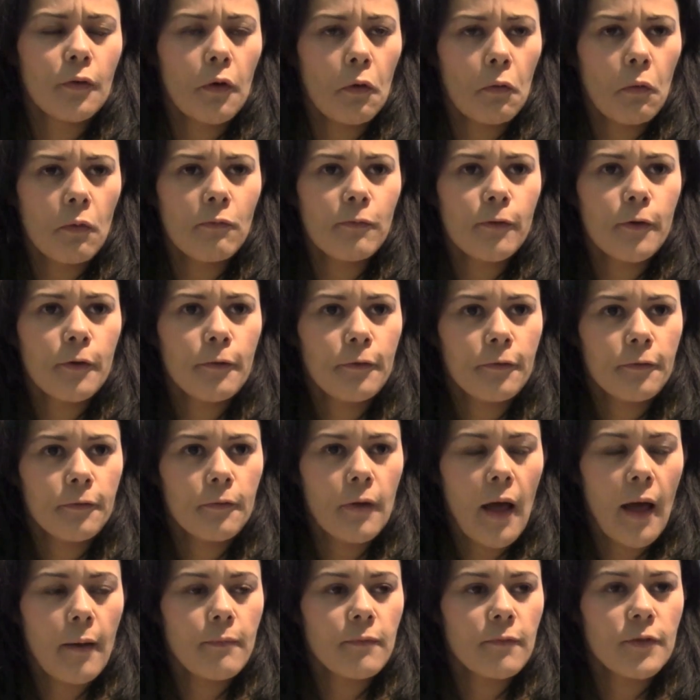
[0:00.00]
I've got one for
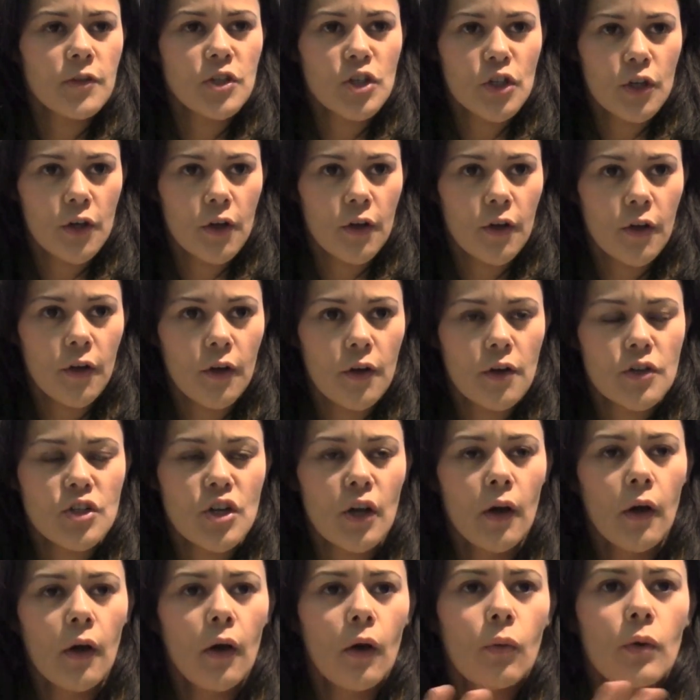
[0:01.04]
church,
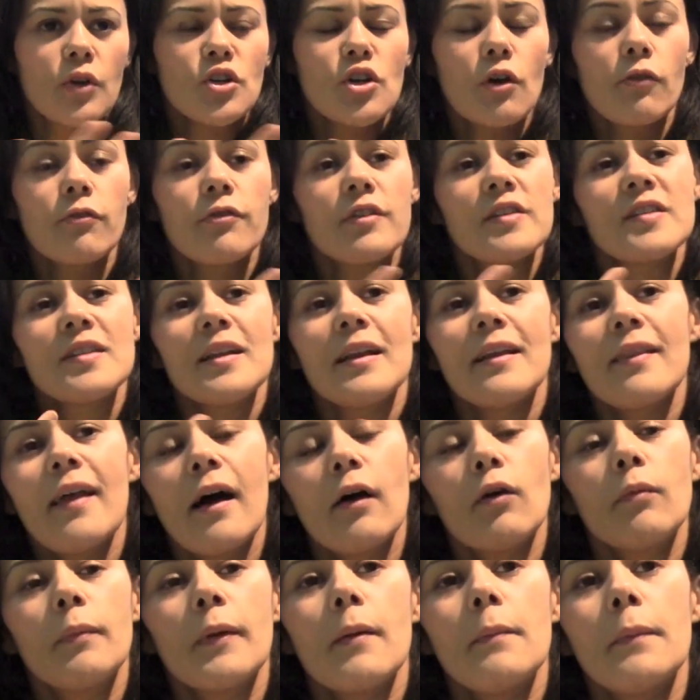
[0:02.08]
which obviously
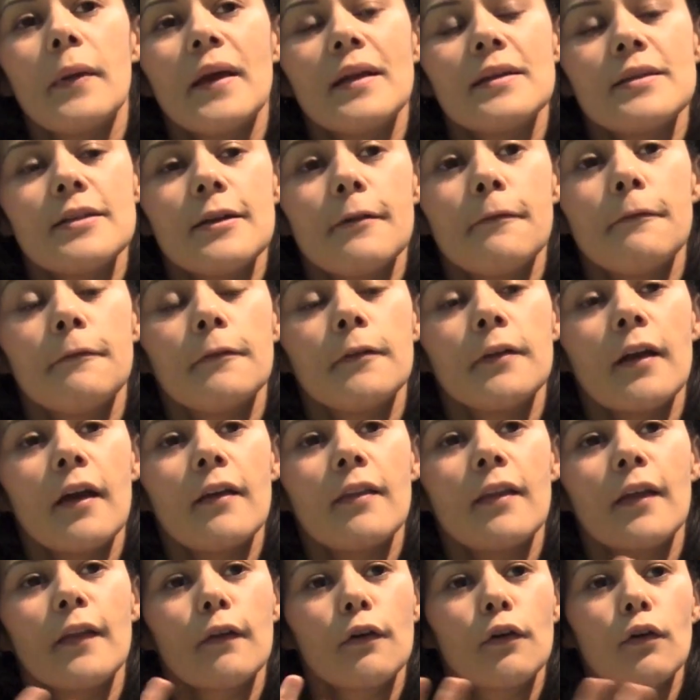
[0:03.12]
that will be a bit different. I
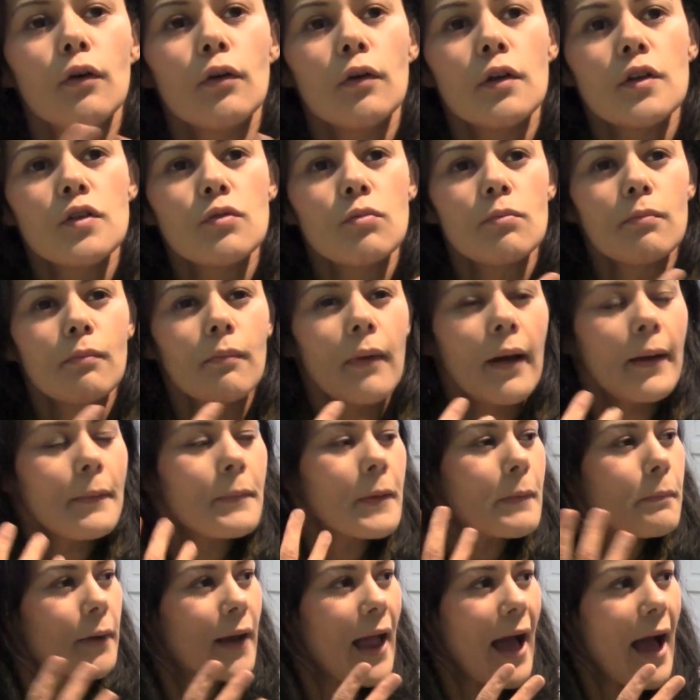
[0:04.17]
think the colours might
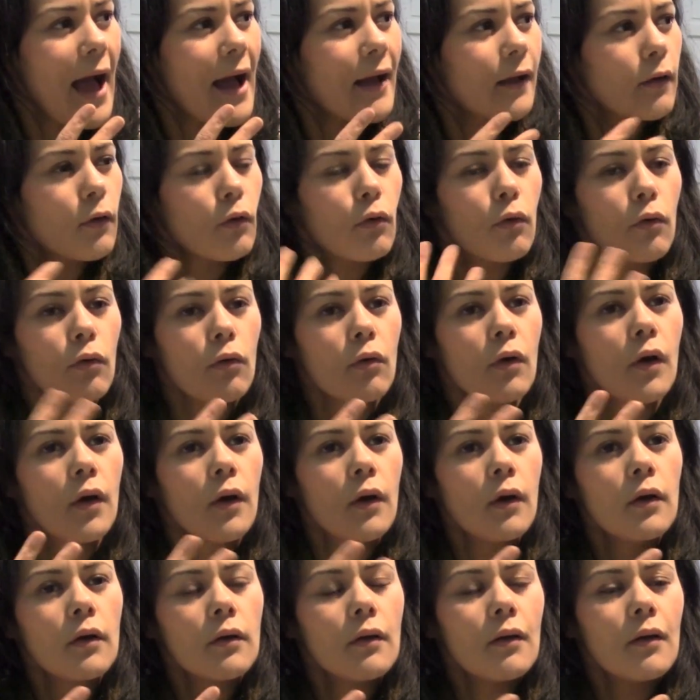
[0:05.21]
be black, or
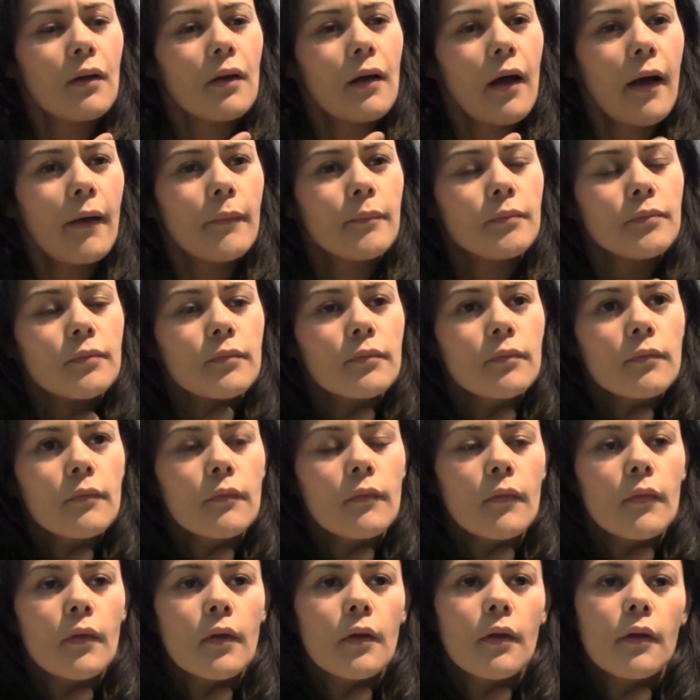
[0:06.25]

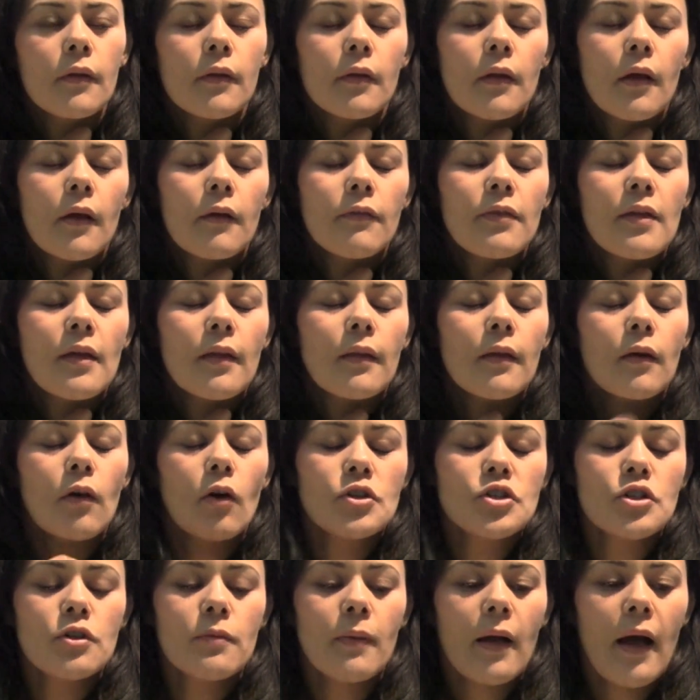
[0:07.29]
I think the
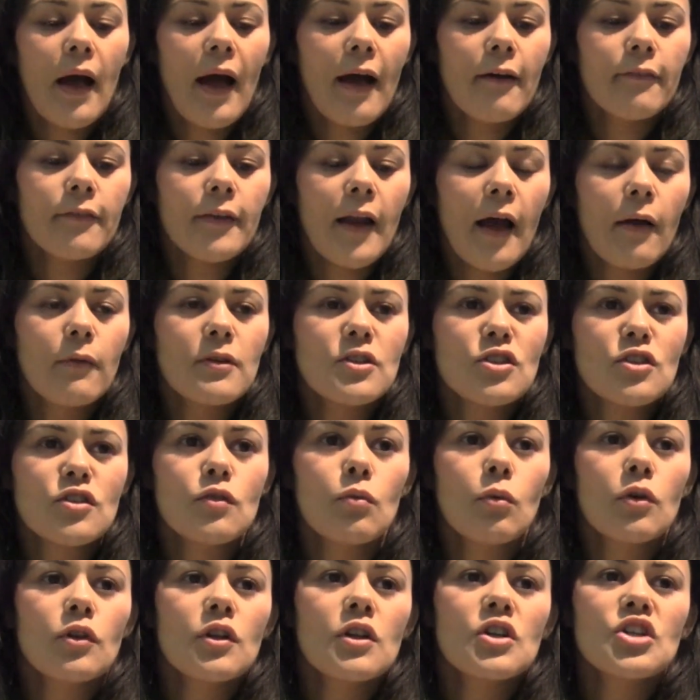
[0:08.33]
costume that I have now is just
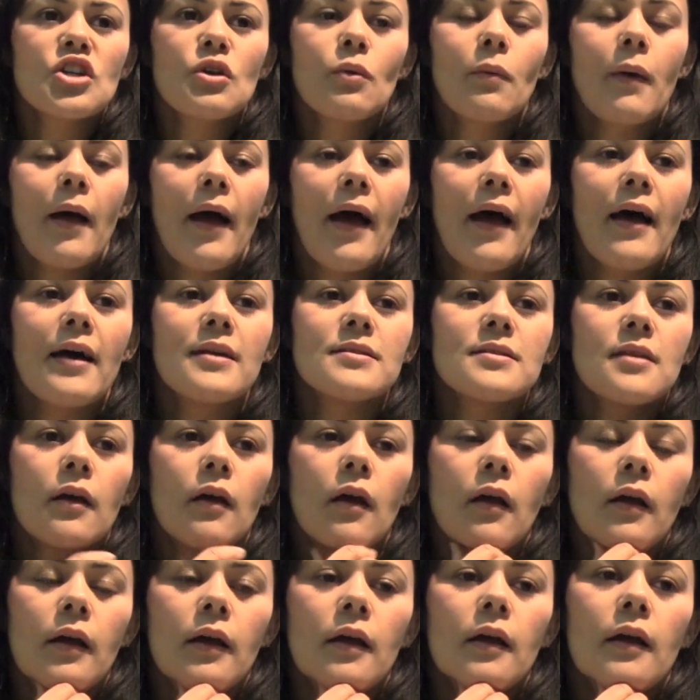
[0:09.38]
the one that she wears
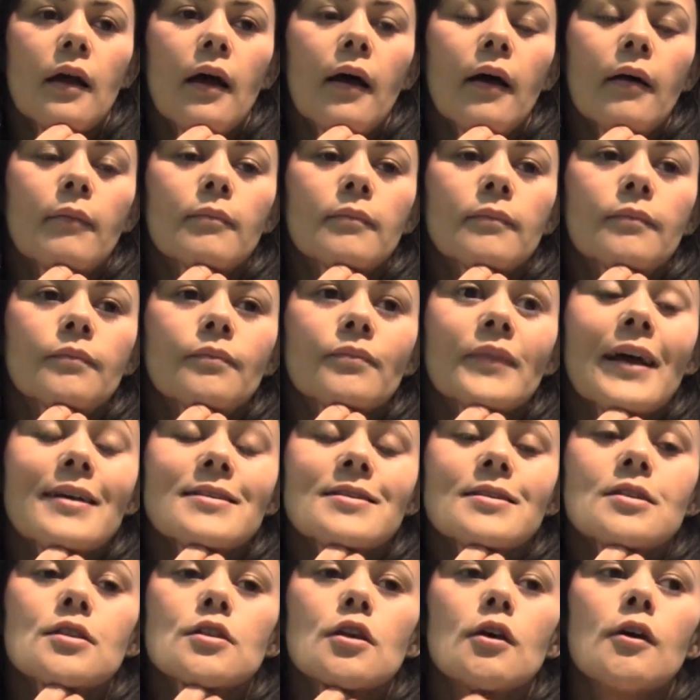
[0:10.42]

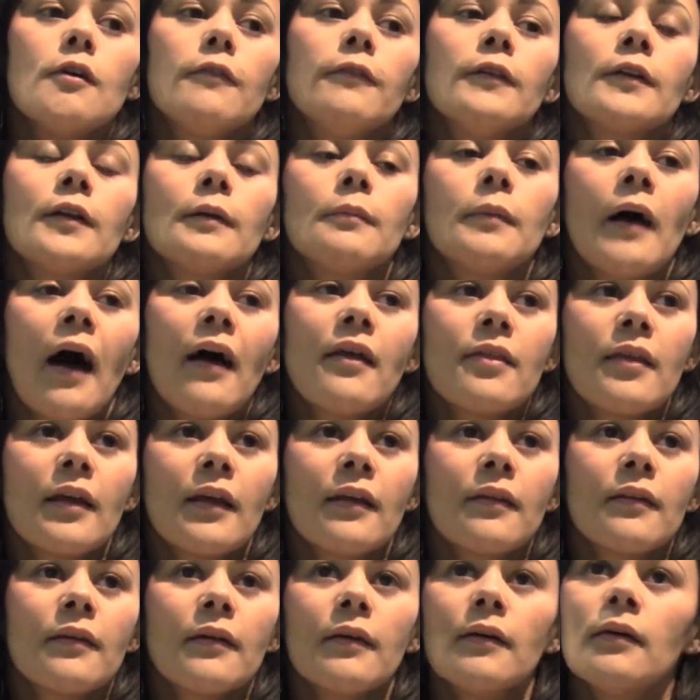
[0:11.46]
as a servant. But I
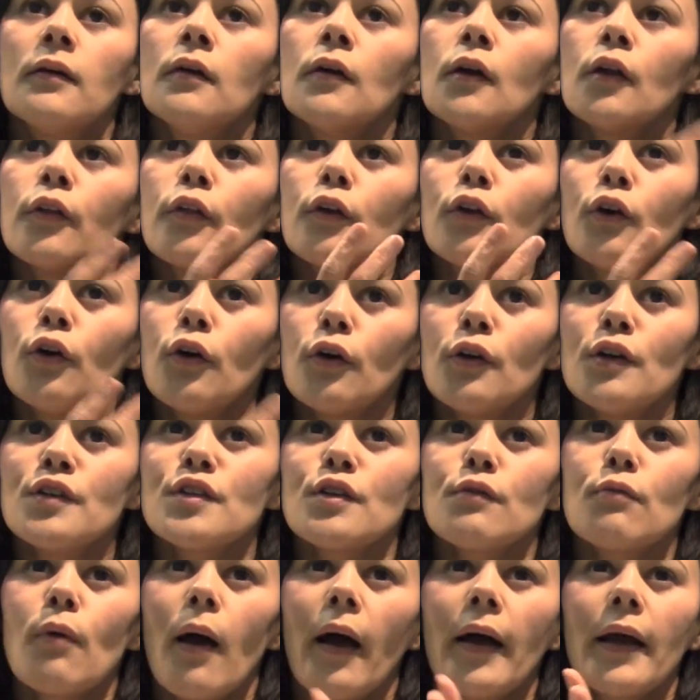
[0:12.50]
think that the
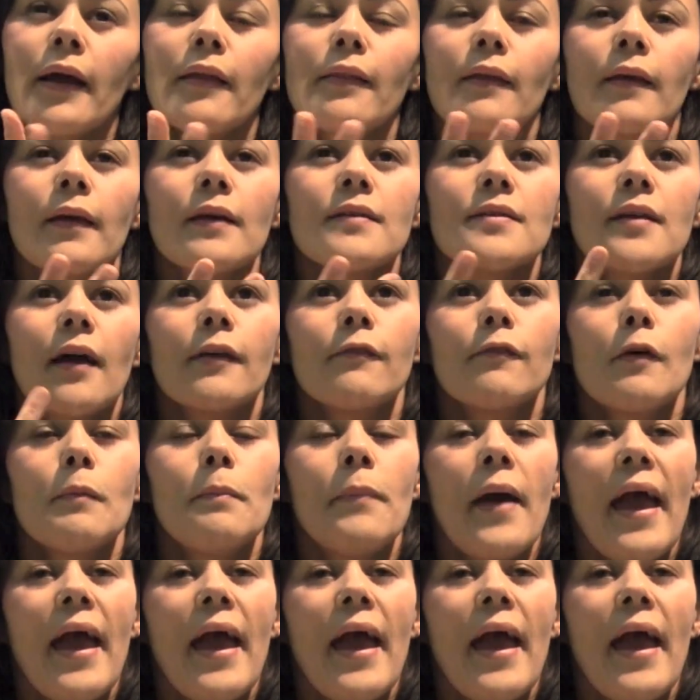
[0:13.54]
colours are right. I think it's kind of a